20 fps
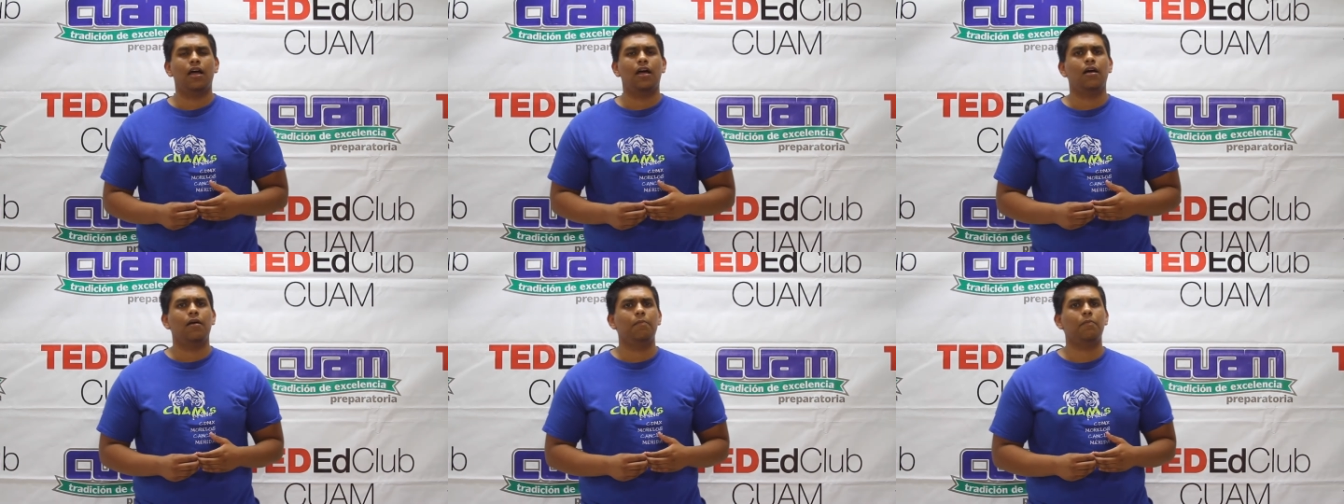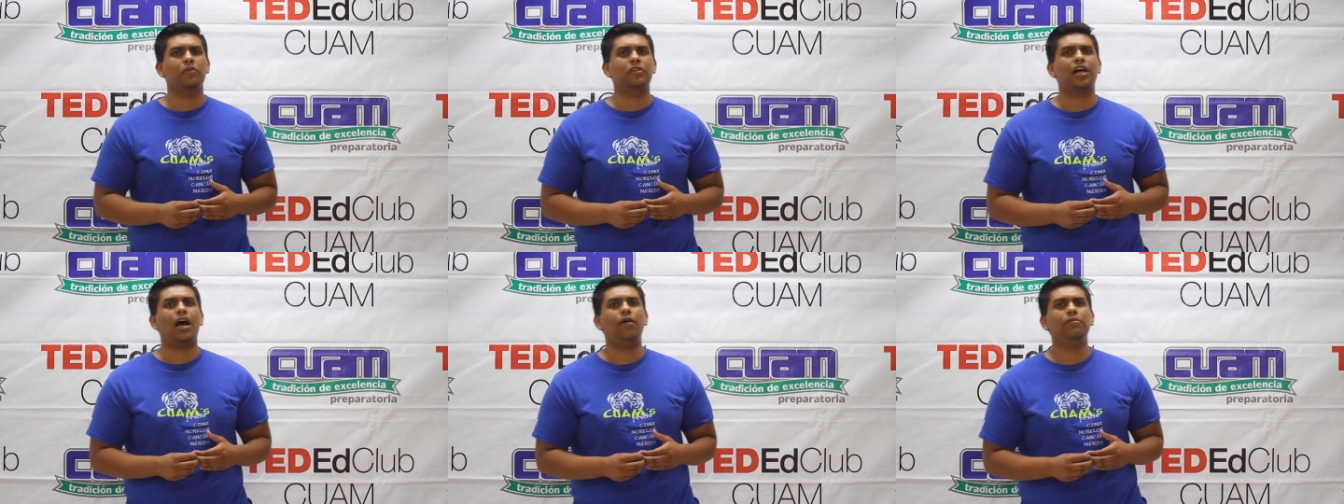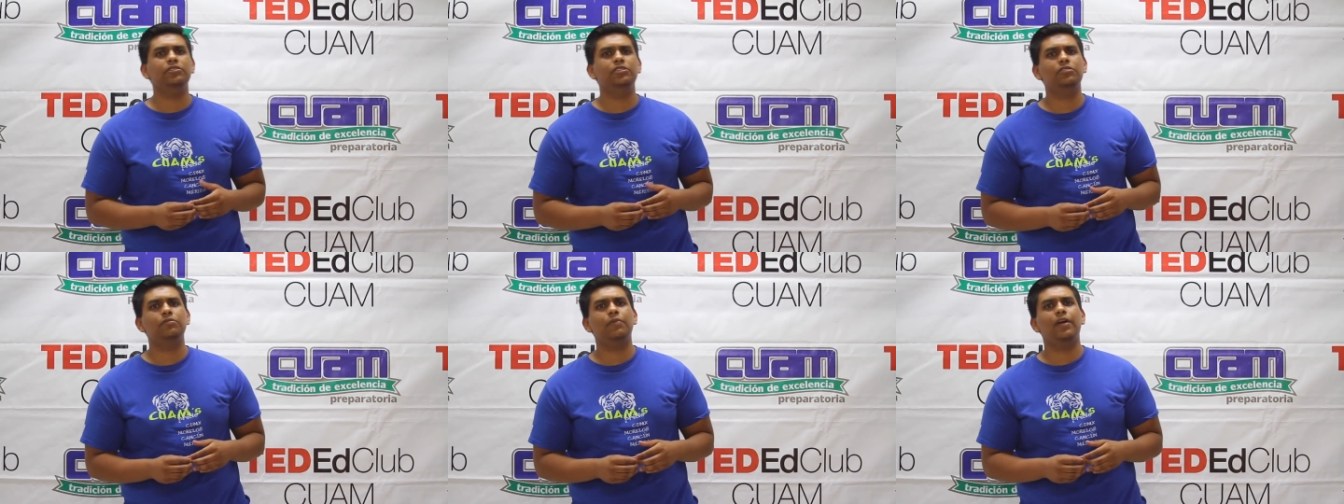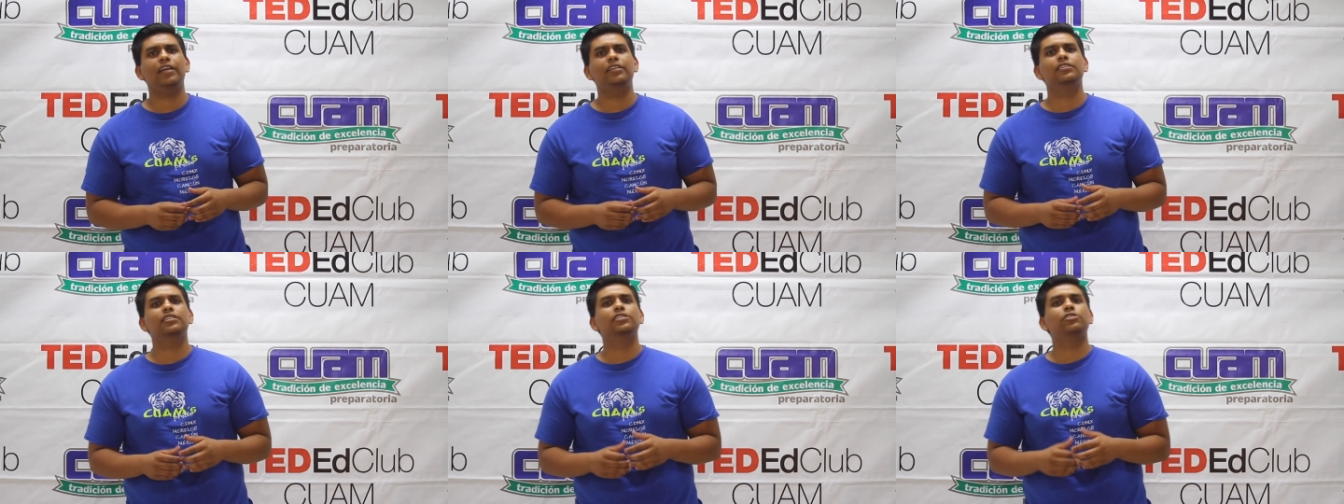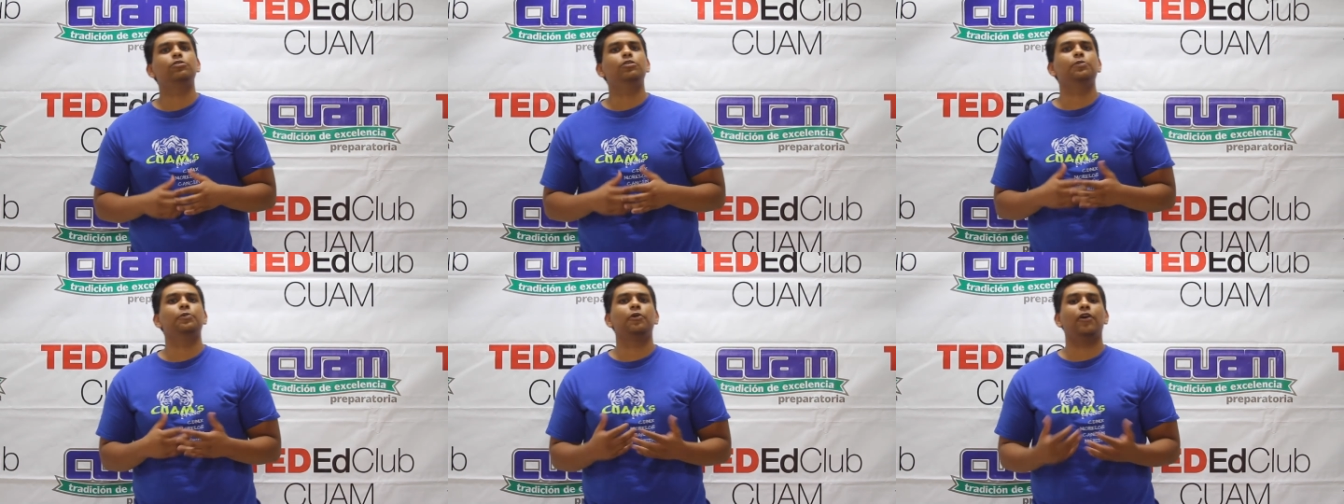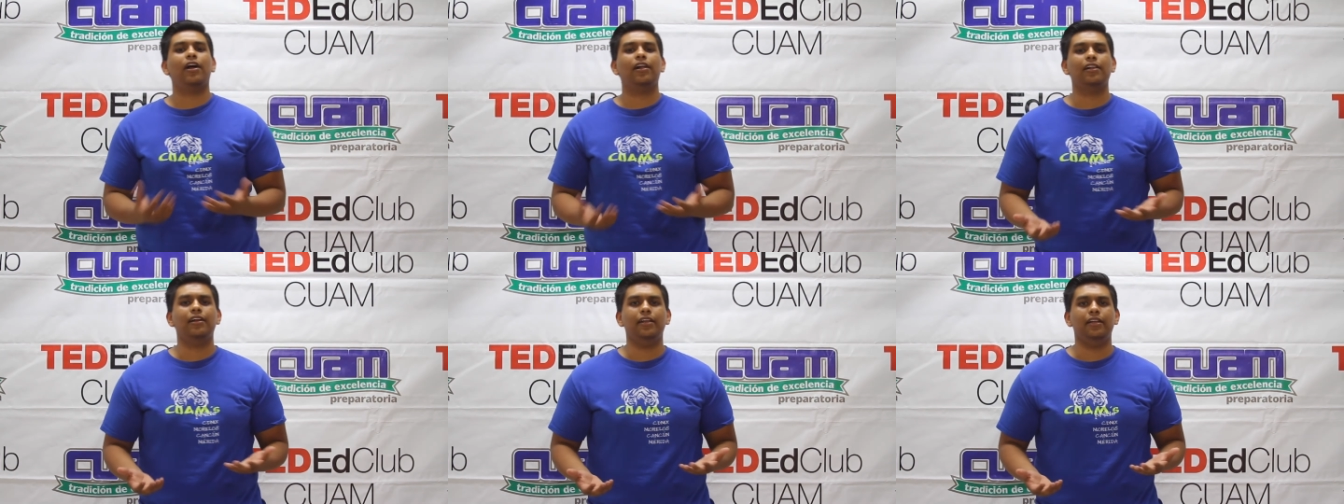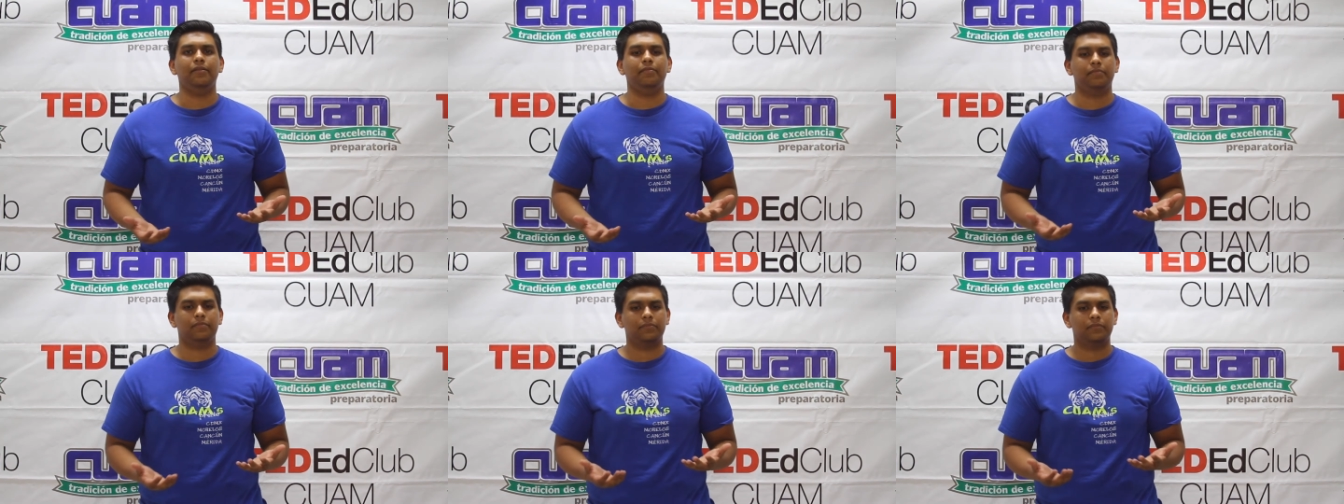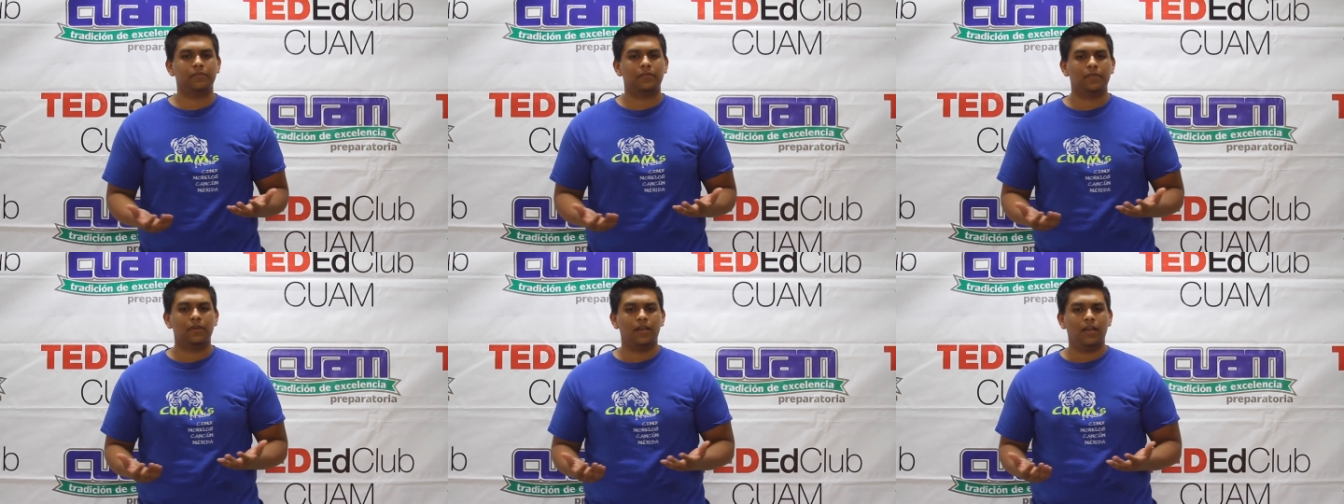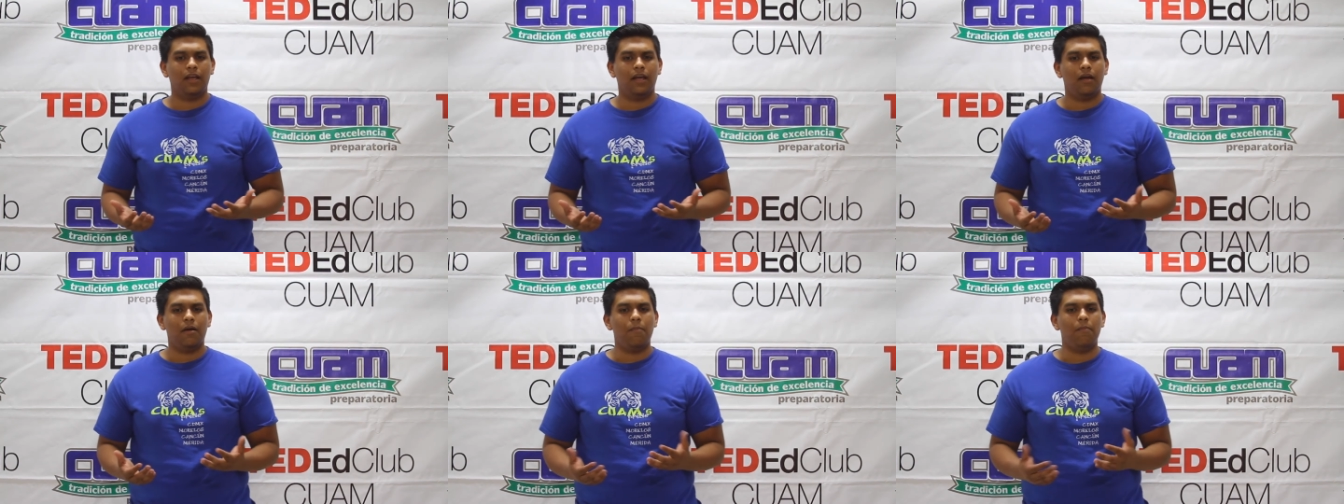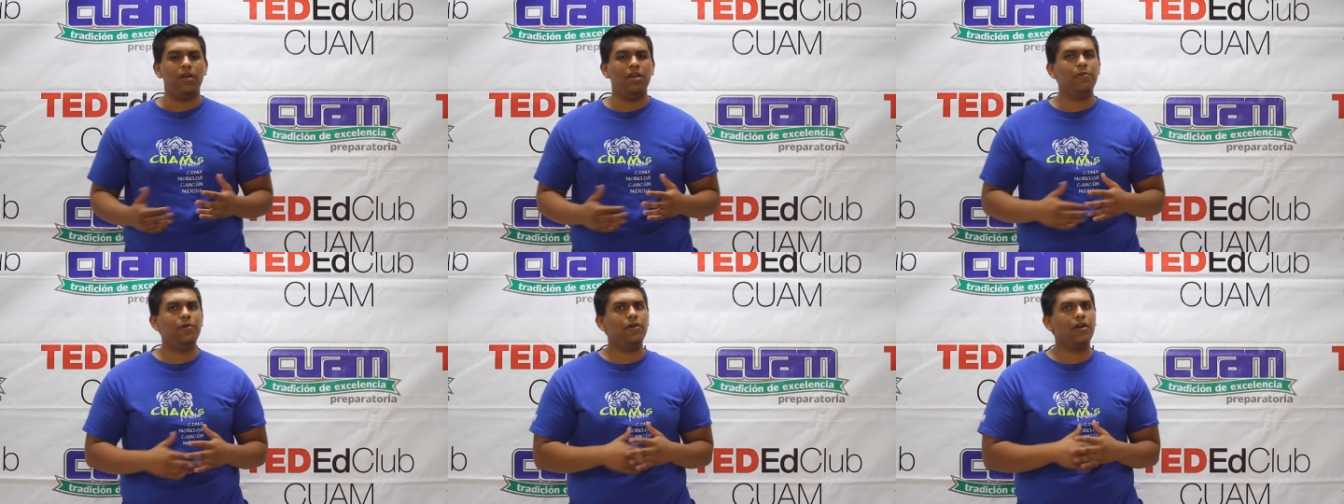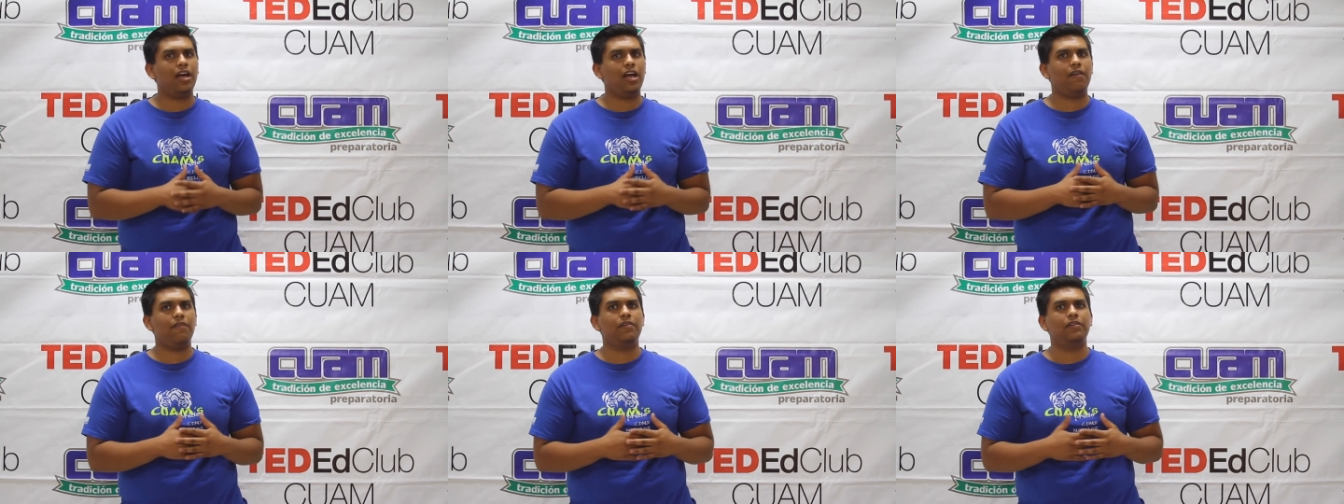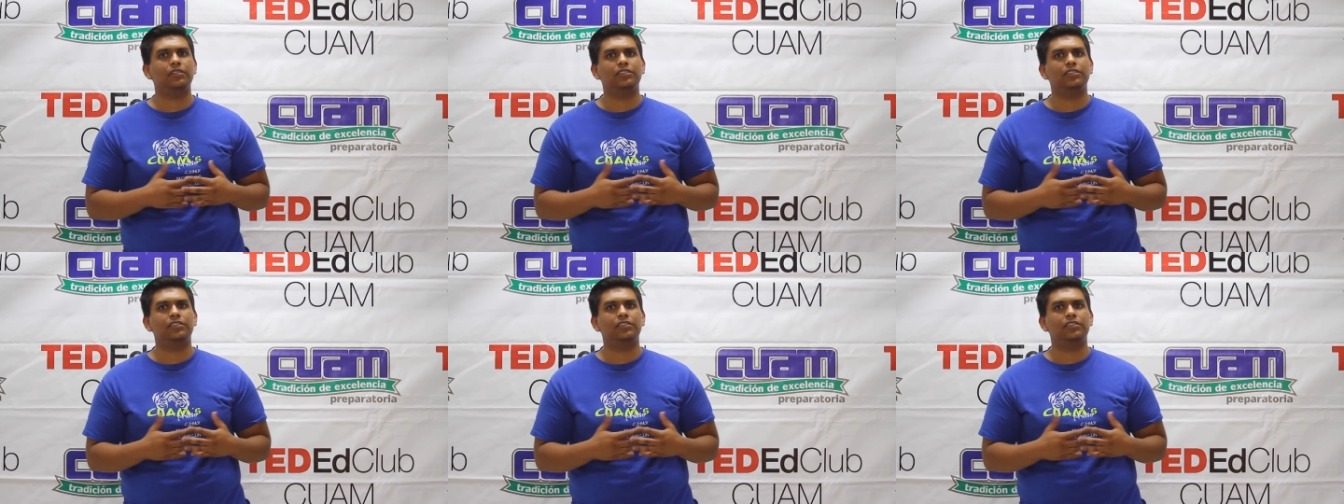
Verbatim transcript: But how do you make this dream reality? Maybe you have a